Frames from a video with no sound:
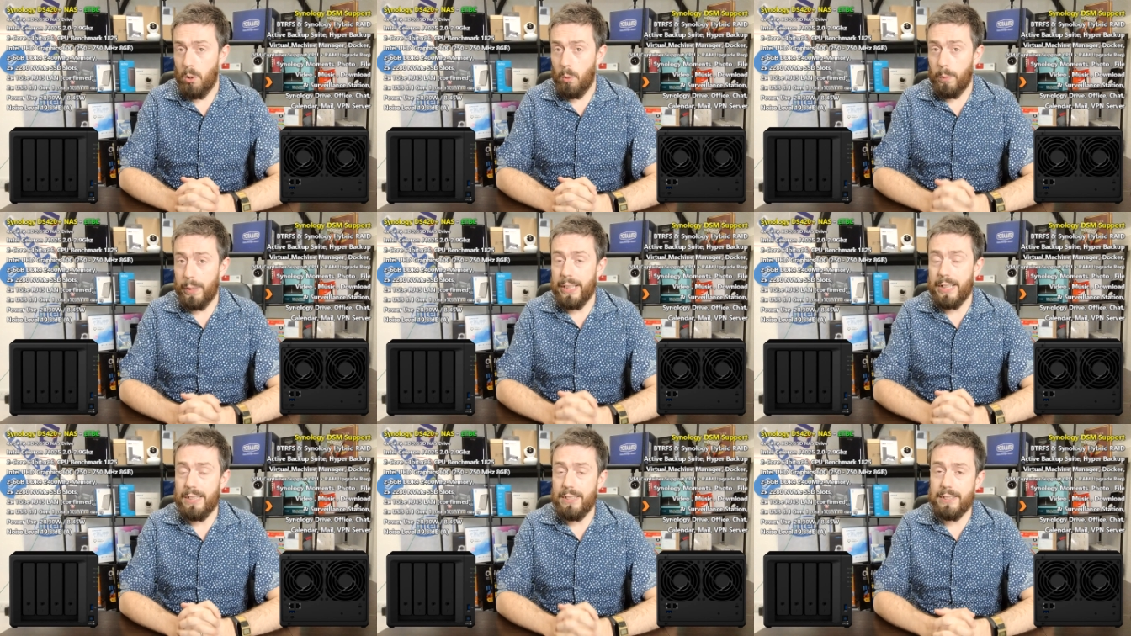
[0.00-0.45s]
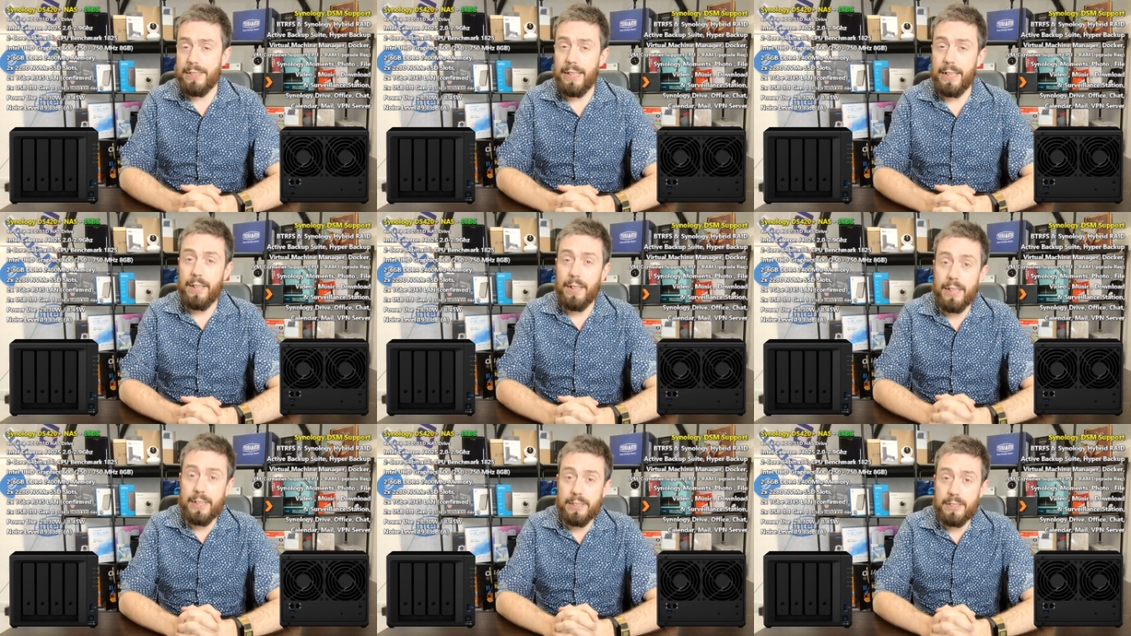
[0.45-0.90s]
we can
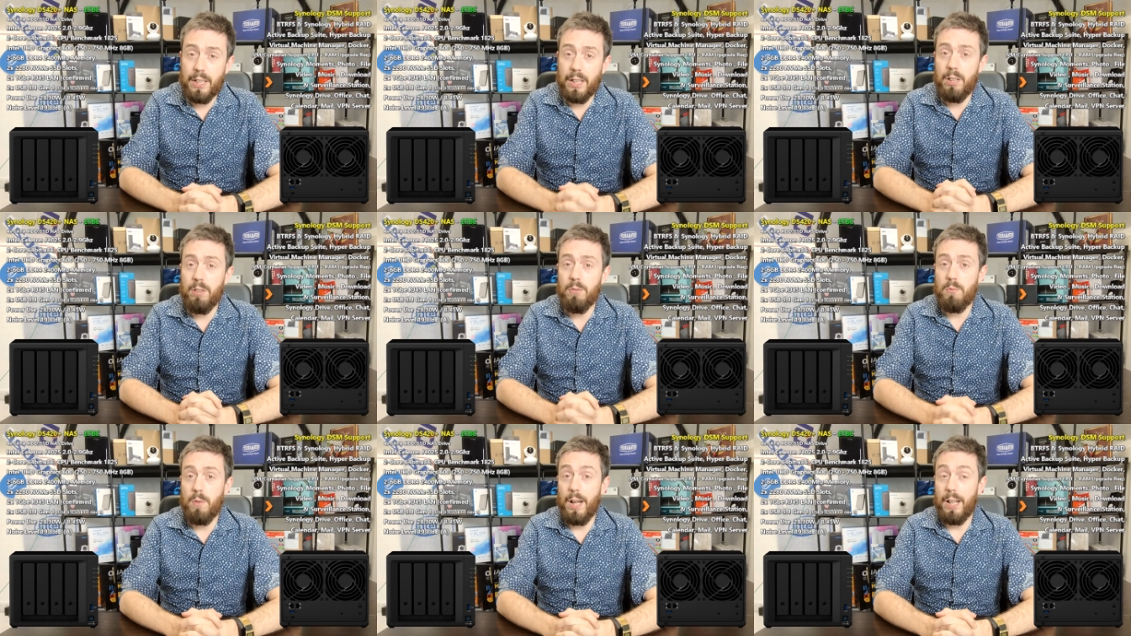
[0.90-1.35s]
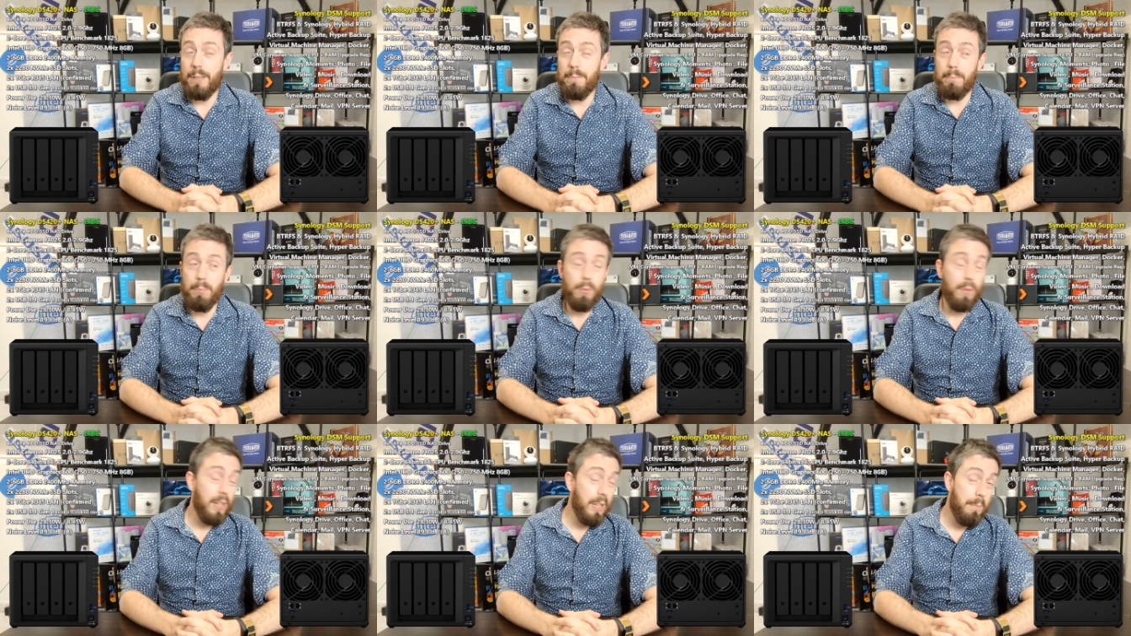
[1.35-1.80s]
see that it's going to run
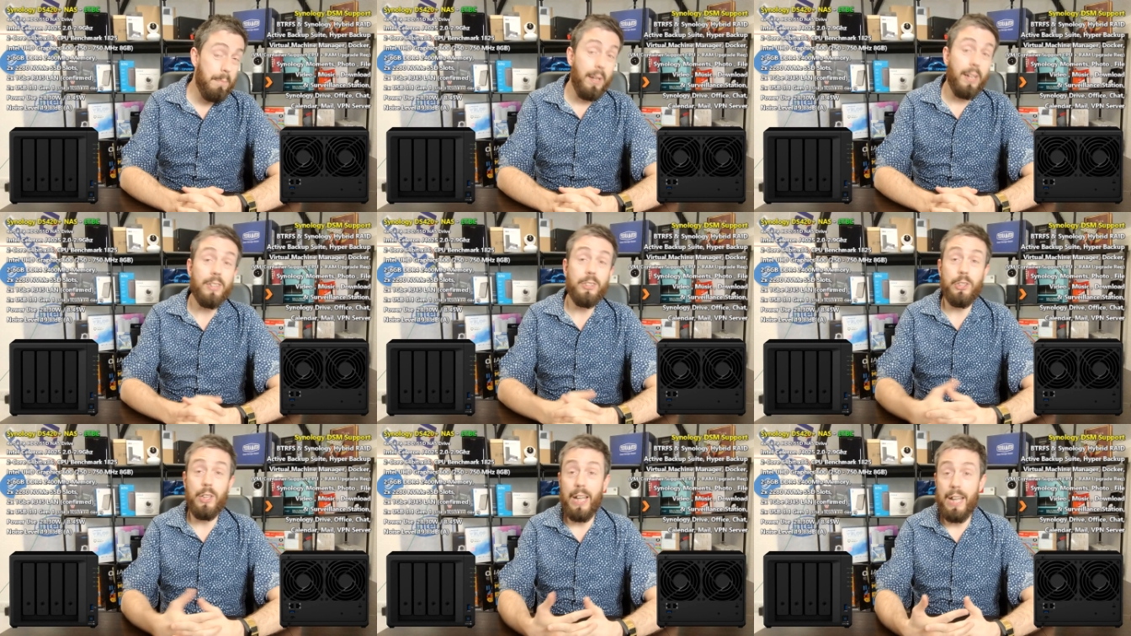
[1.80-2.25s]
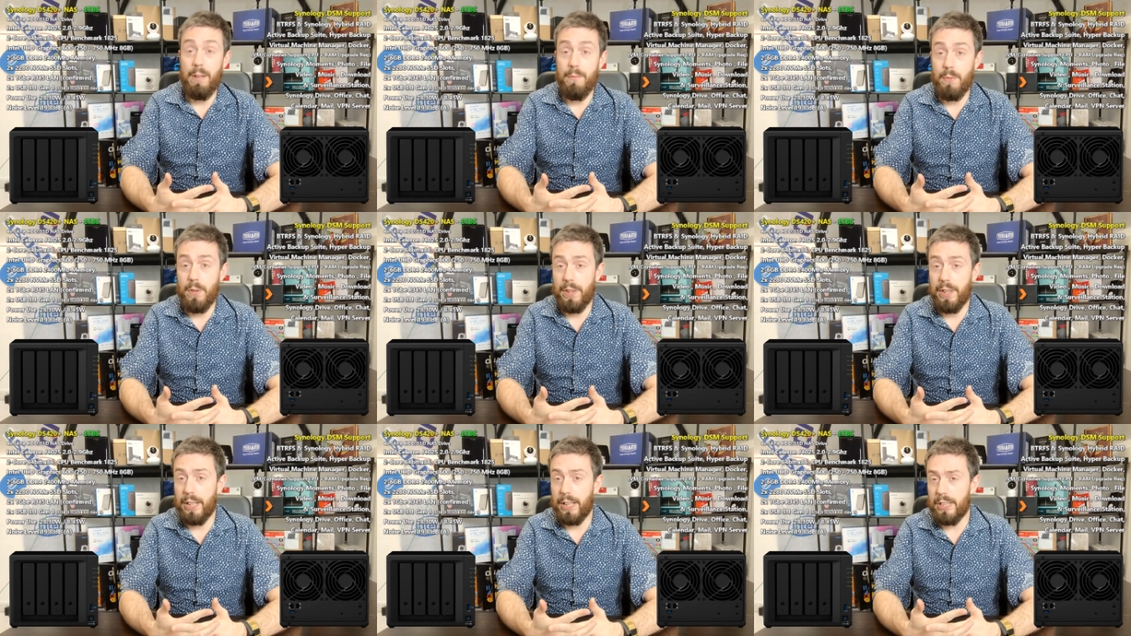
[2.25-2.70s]
pretty much
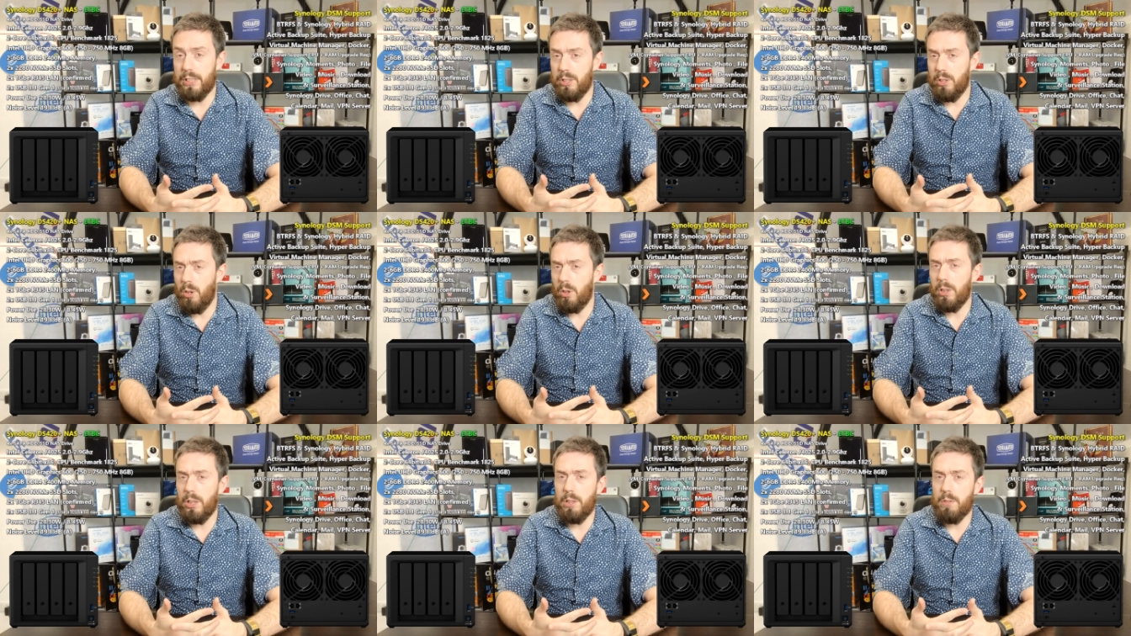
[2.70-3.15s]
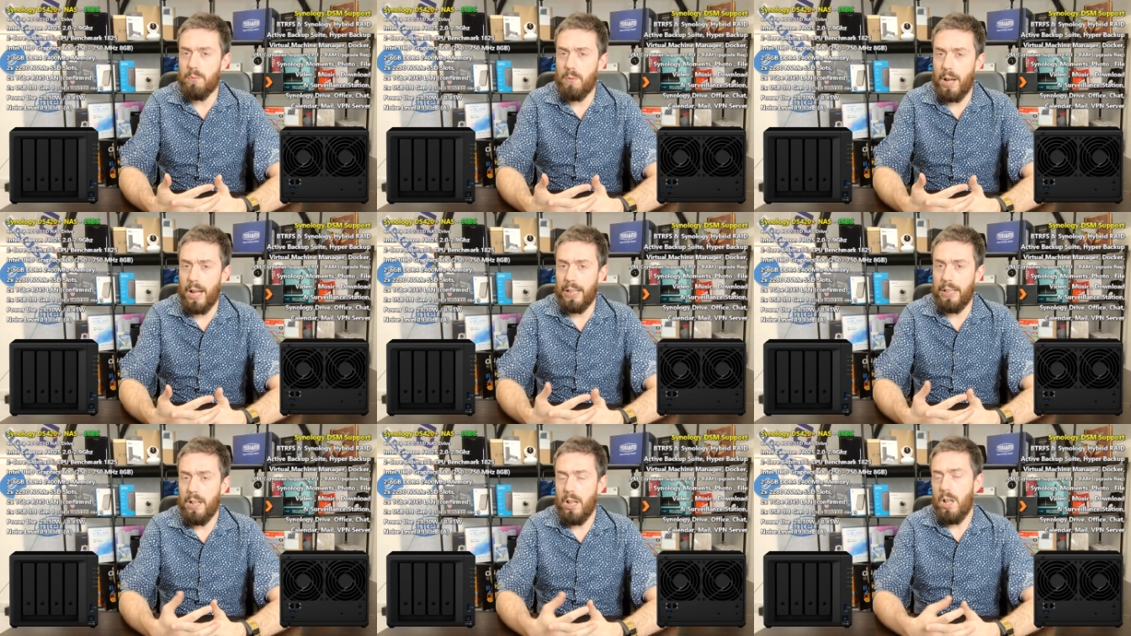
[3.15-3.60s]
everything. It's not going to
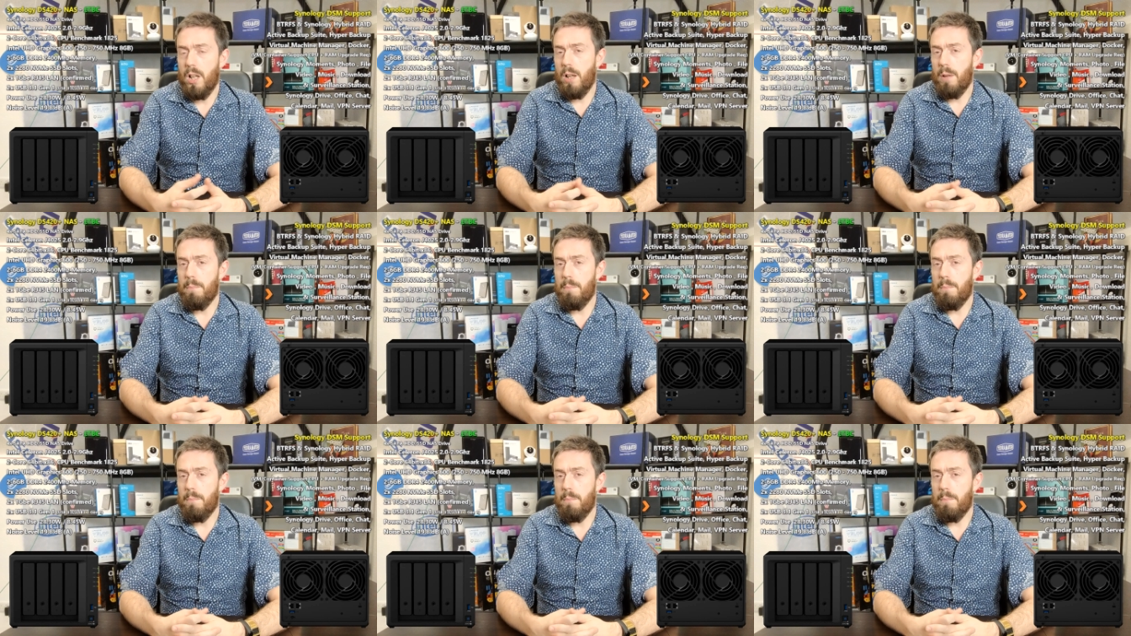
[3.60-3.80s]
run